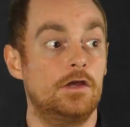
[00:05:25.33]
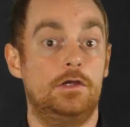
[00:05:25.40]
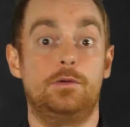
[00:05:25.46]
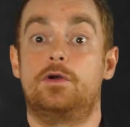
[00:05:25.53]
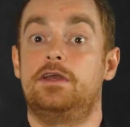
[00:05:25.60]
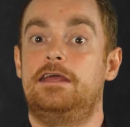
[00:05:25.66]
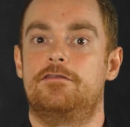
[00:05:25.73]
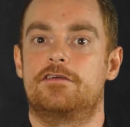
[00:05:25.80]
You
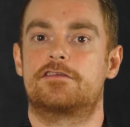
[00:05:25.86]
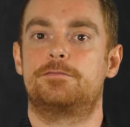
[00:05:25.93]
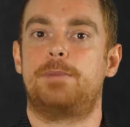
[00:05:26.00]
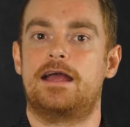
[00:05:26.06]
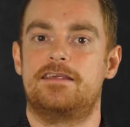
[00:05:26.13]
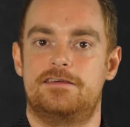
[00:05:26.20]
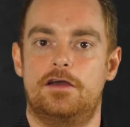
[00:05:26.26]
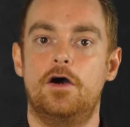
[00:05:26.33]
could even
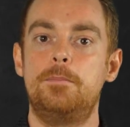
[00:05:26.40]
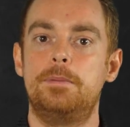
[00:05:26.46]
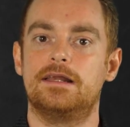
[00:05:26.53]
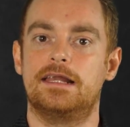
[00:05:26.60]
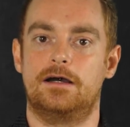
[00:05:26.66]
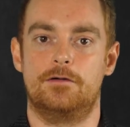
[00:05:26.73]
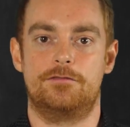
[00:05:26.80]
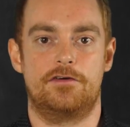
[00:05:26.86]
spice it up a
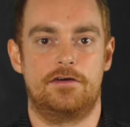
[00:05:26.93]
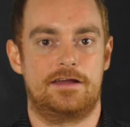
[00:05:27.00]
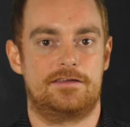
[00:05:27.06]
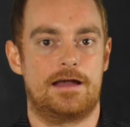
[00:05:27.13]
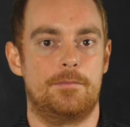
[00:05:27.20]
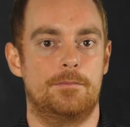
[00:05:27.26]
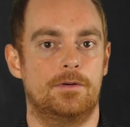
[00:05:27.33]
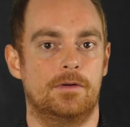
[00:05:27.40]
little, for
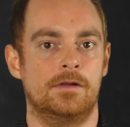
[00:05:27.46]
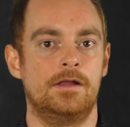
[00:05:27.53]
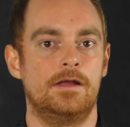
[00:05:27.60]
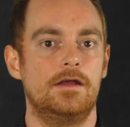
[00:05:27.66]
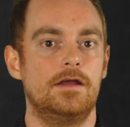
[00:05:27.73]
example.